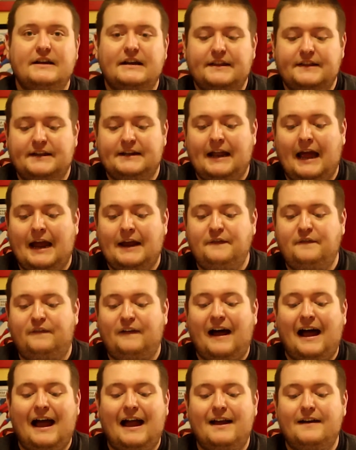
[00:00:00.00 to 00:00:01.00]

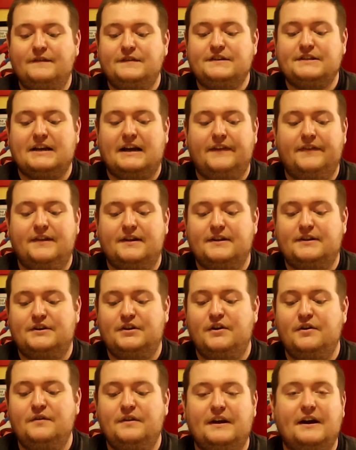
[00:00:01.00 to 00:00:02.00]
9.5s on the
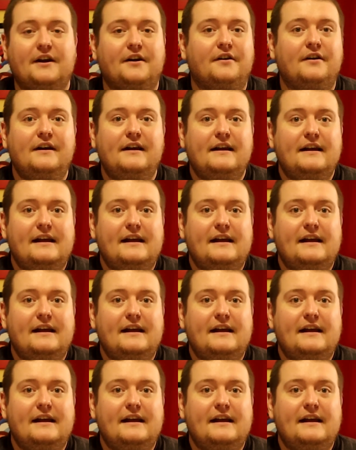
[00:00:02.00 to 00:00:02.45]
2 there.